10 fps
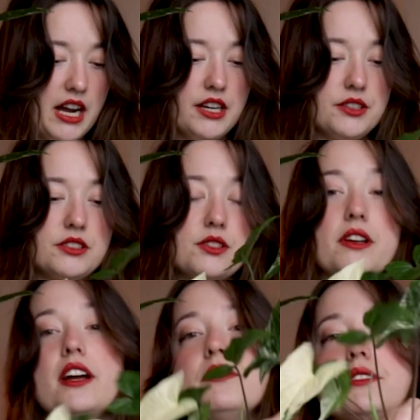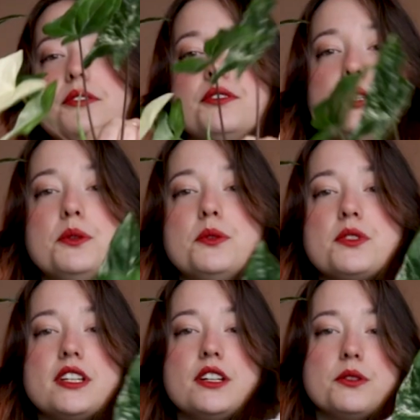I also have a few
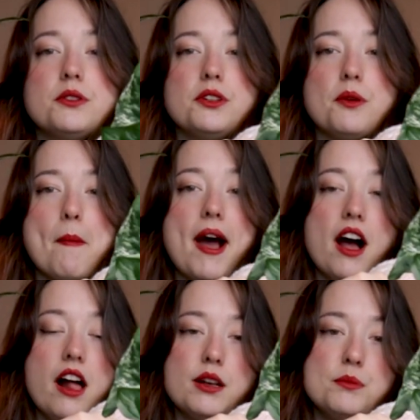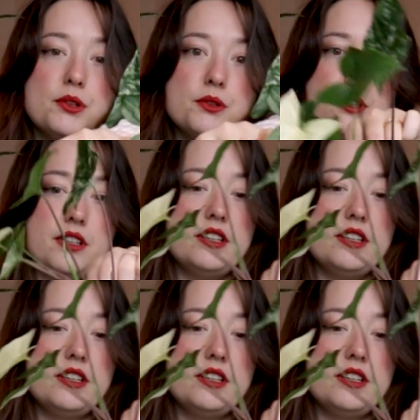Syngonium albo